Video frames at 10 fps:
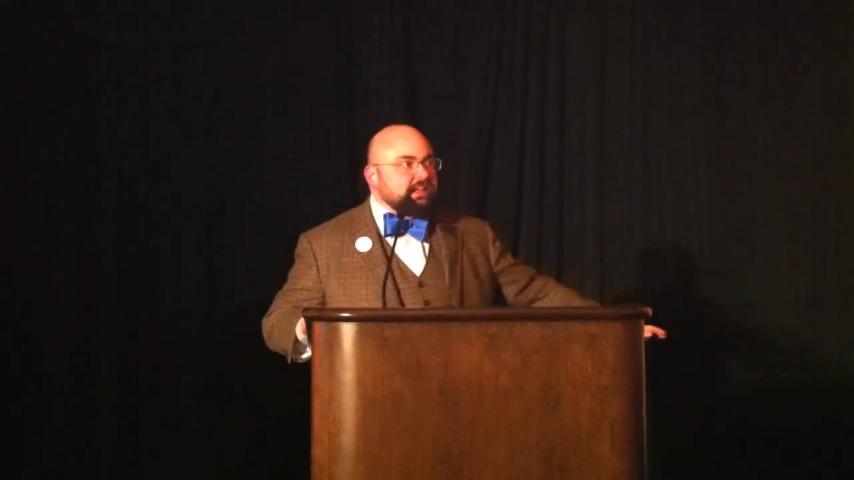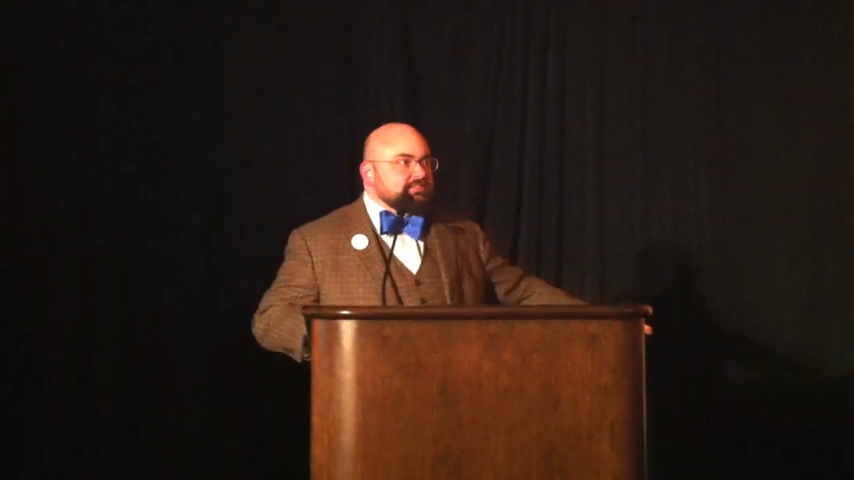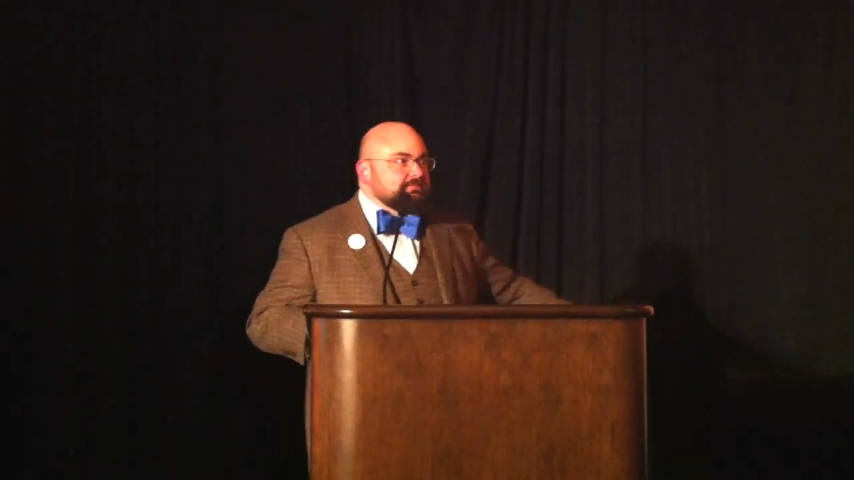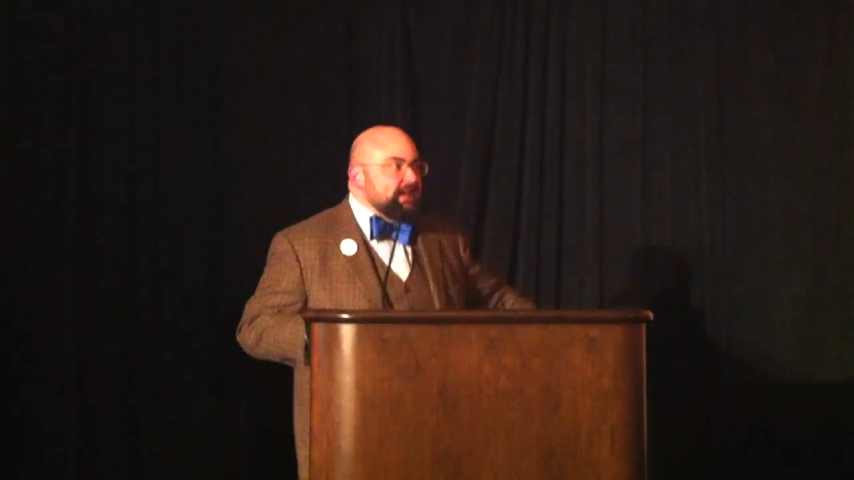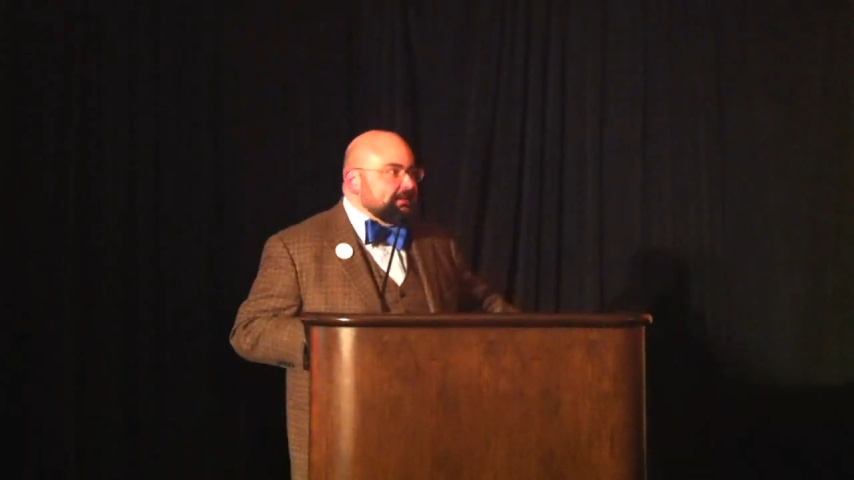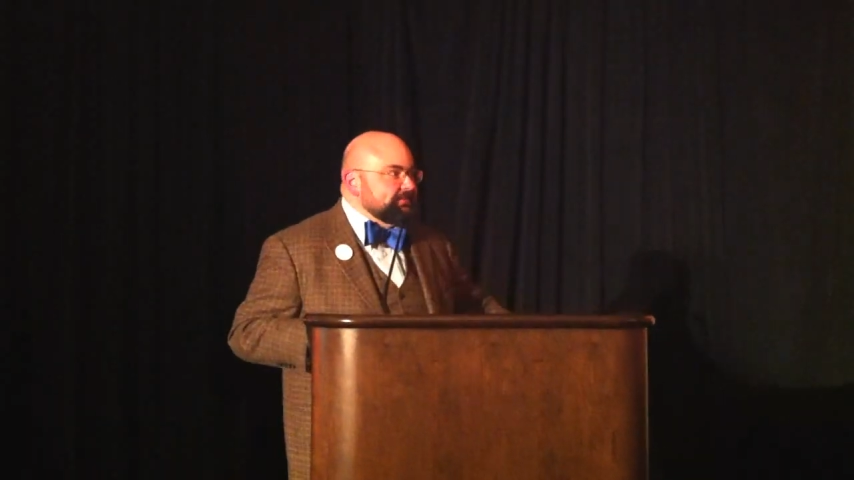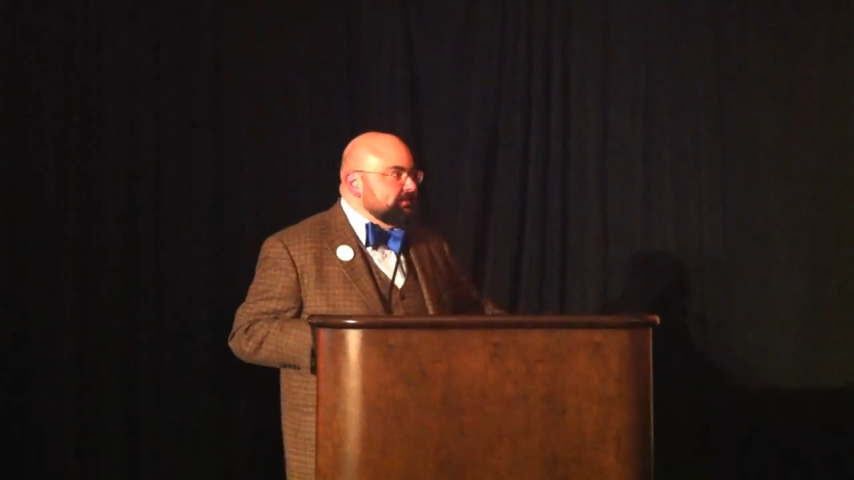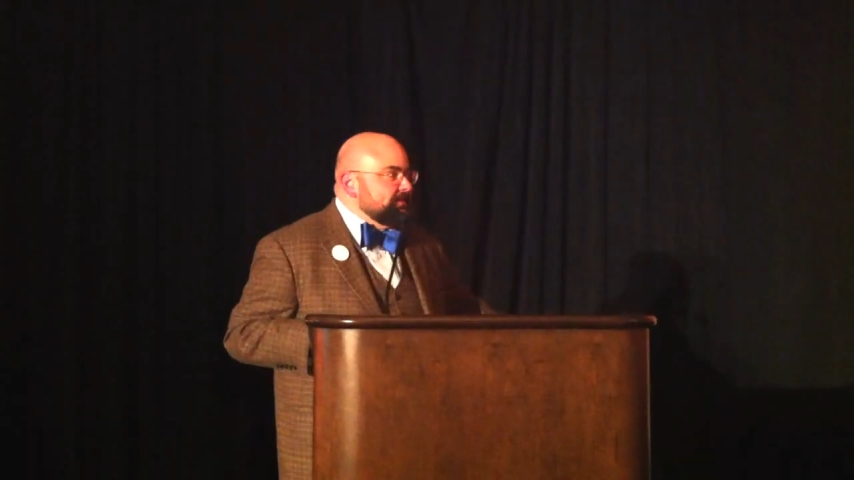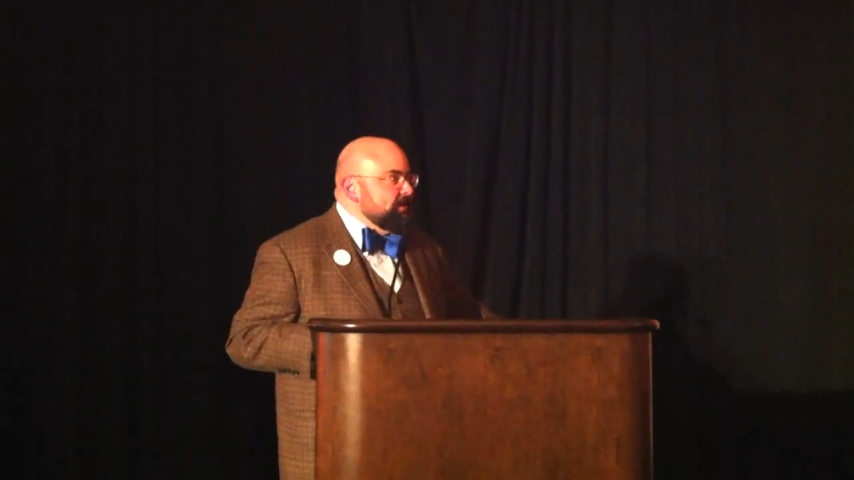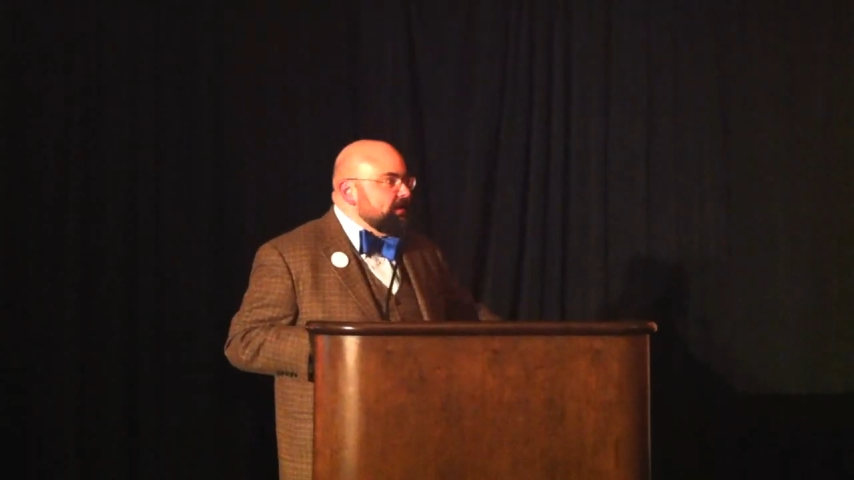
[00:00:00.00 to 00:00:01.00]
takes effect.
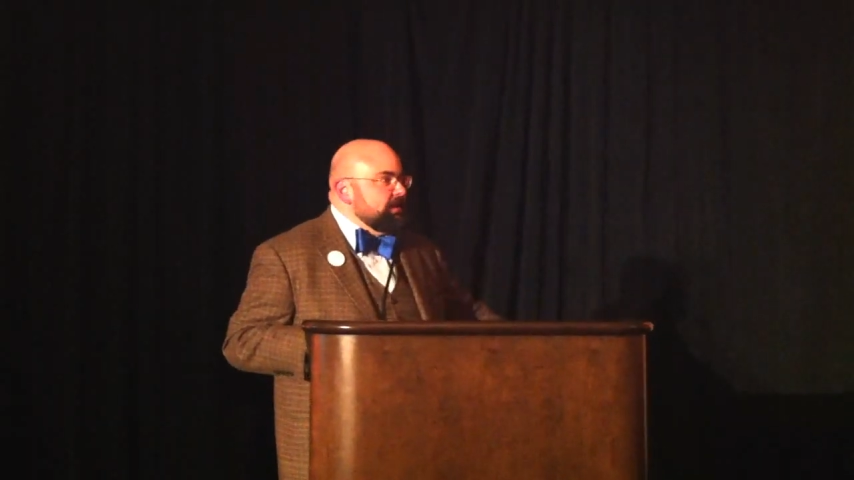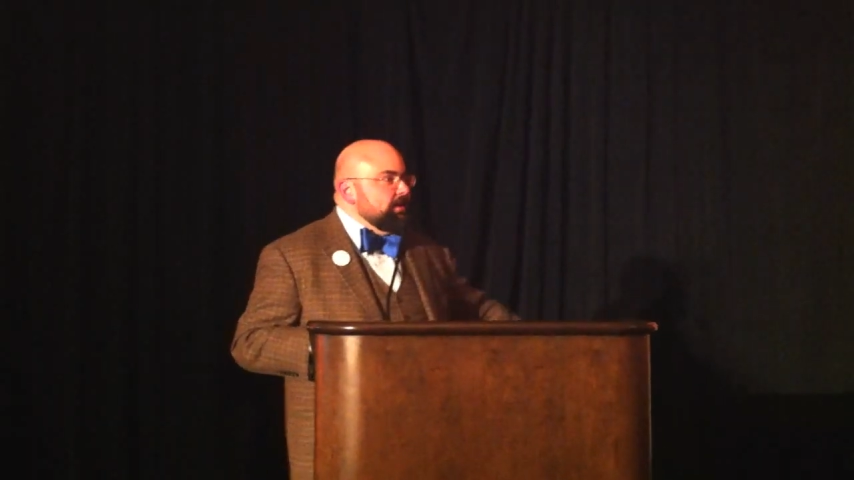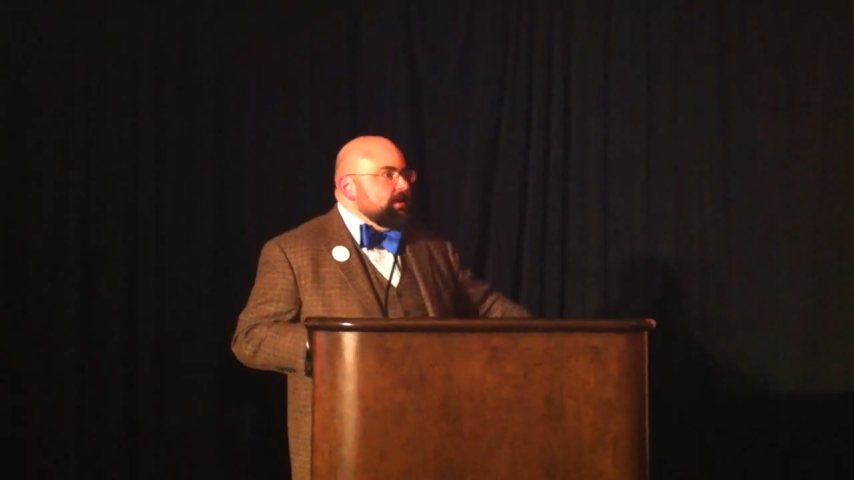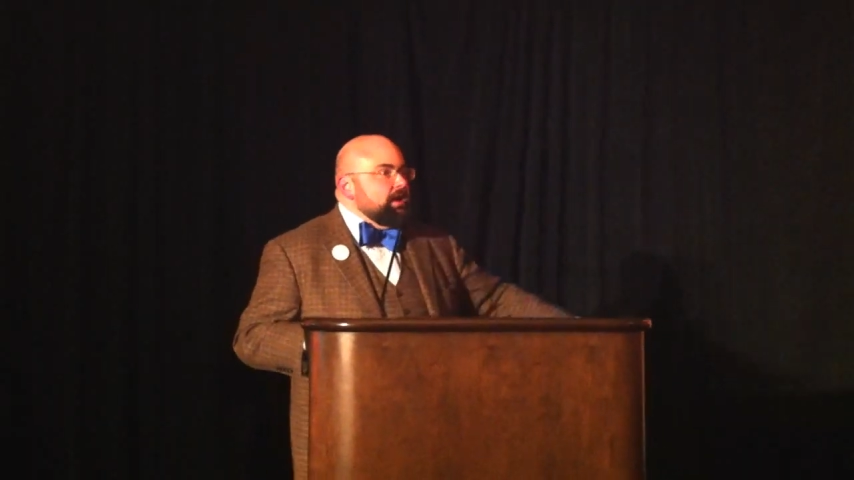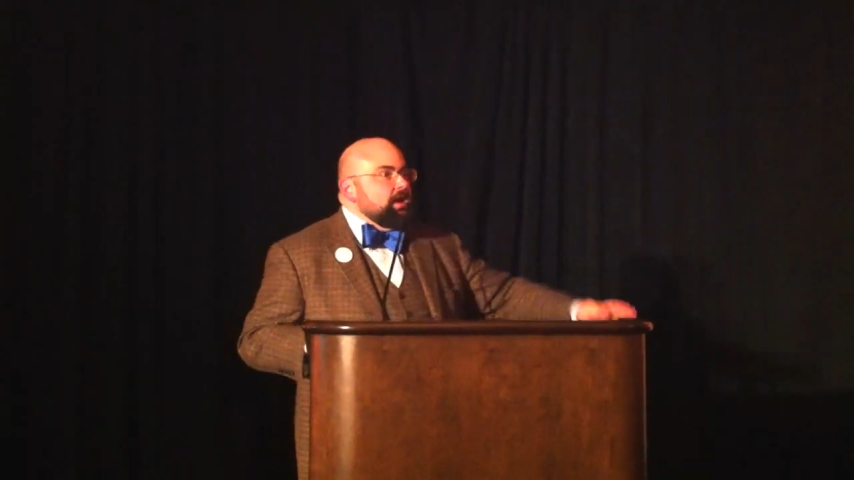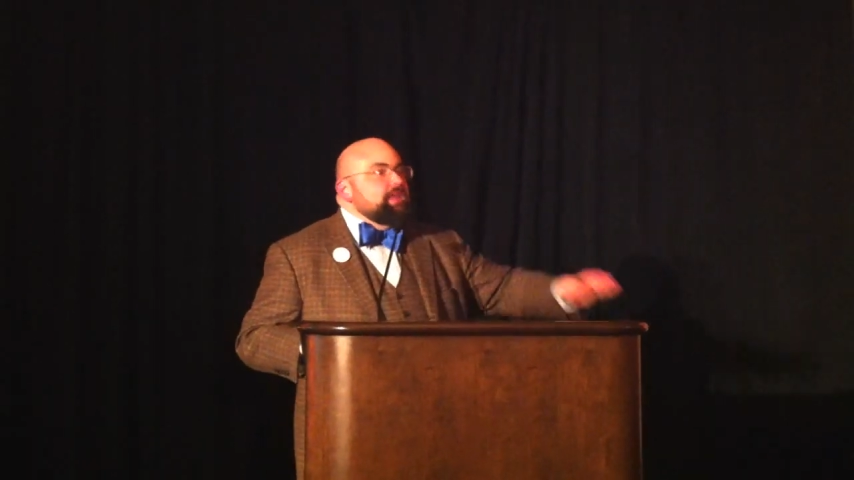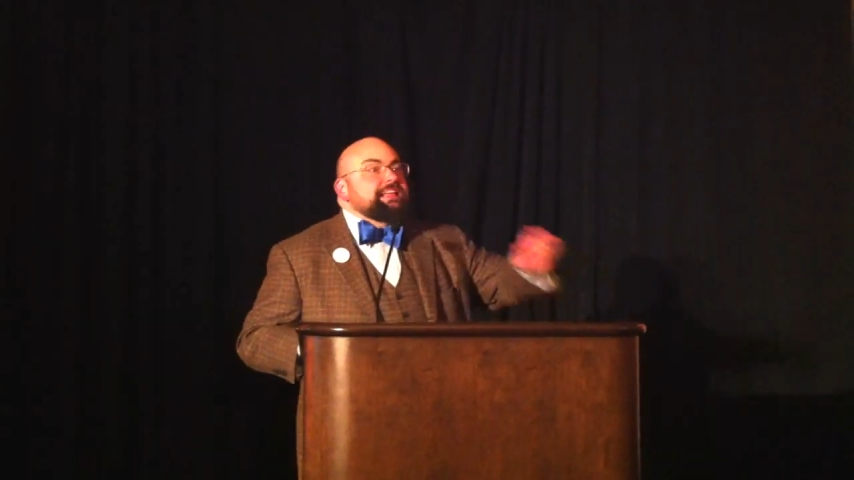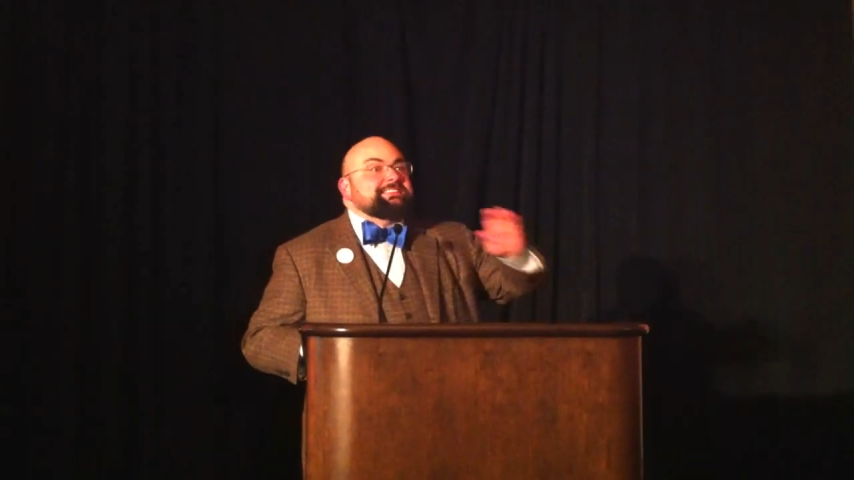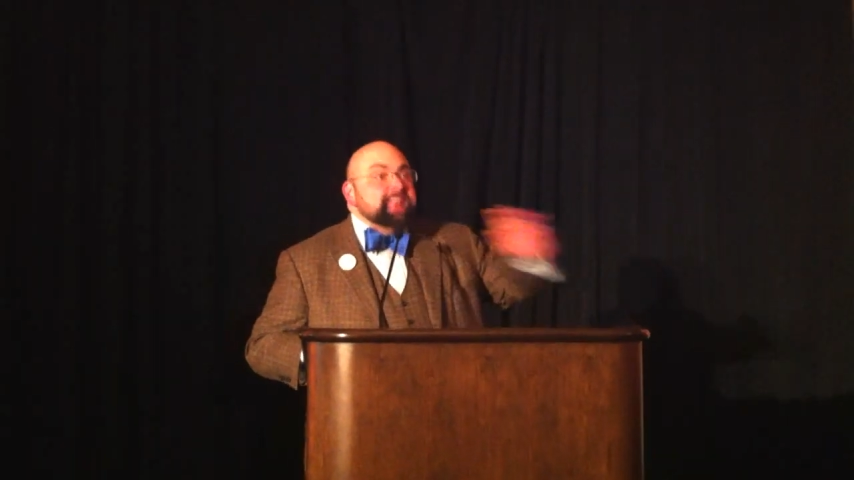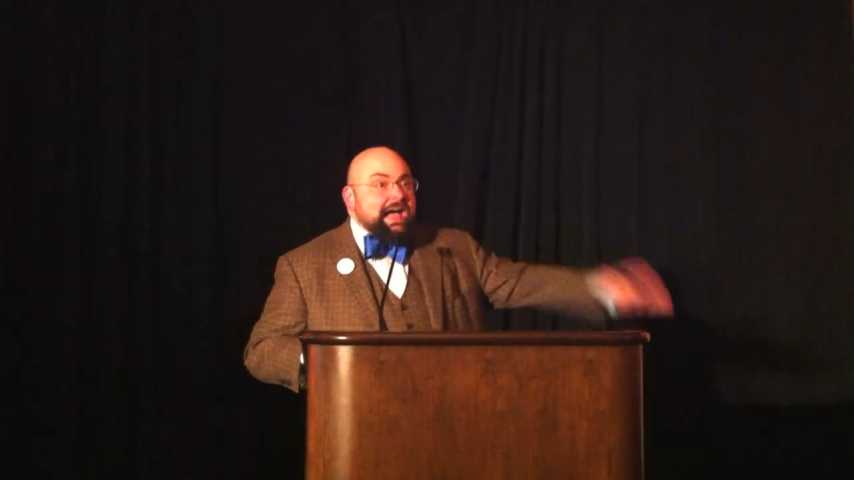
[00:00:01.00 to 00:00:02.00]

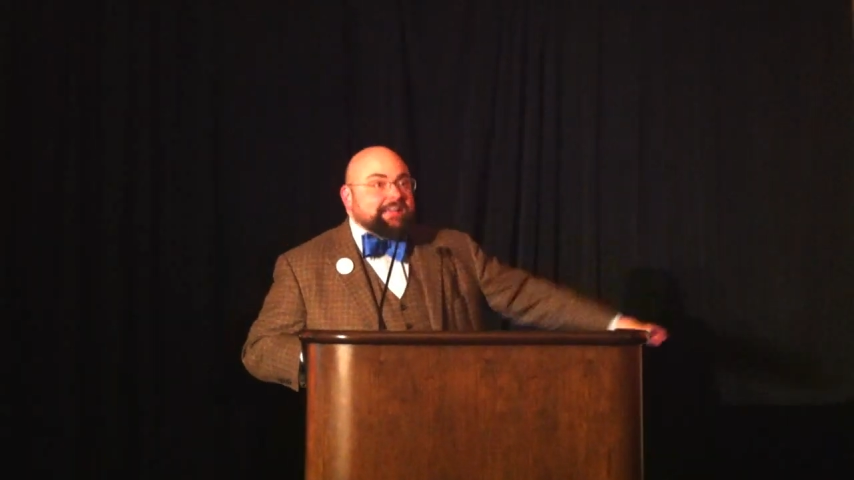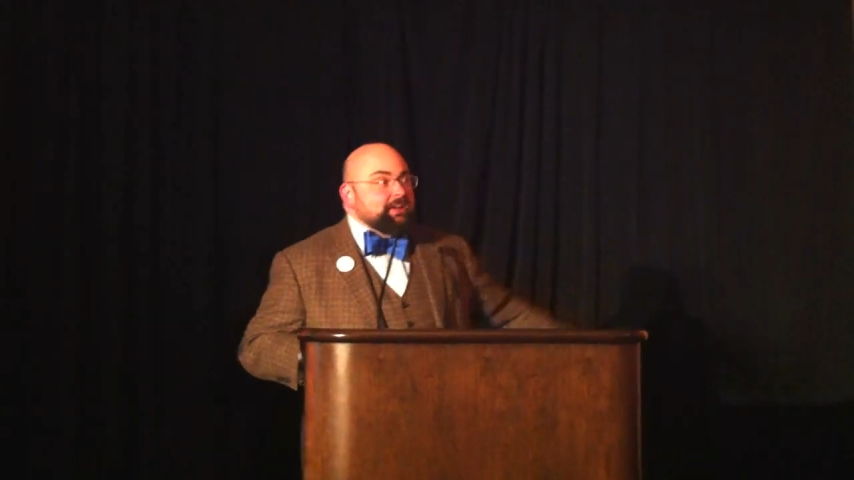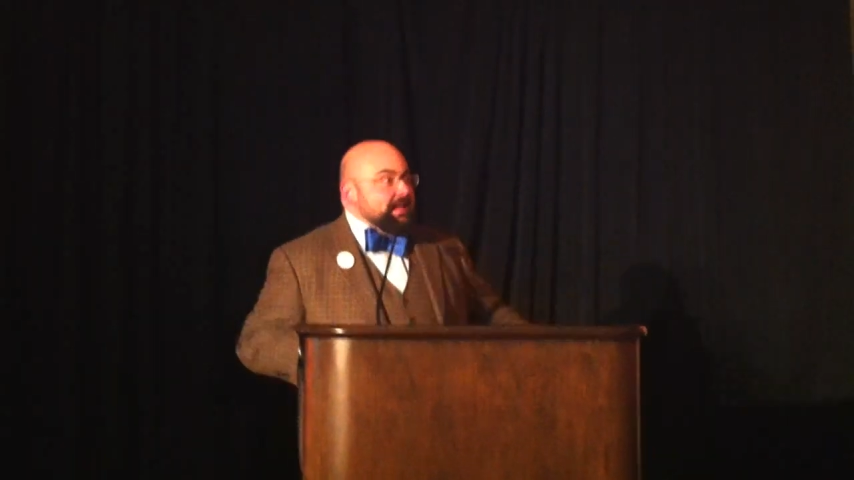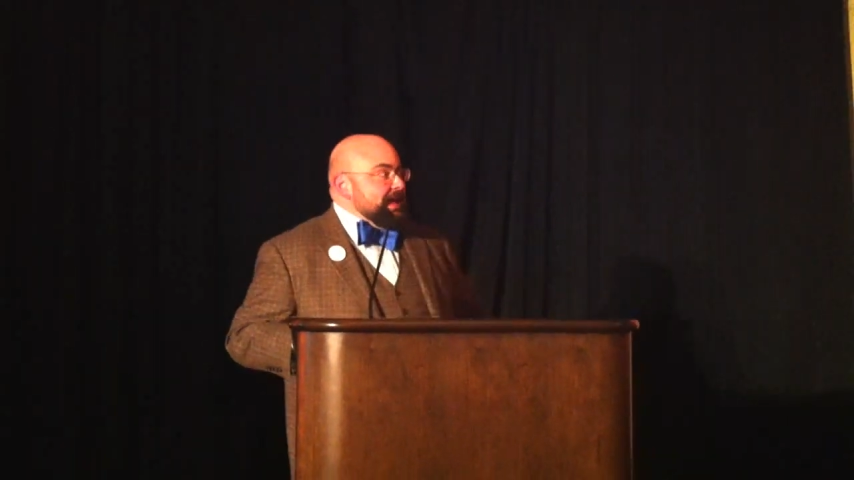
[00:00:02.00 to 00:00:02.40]
That's not going to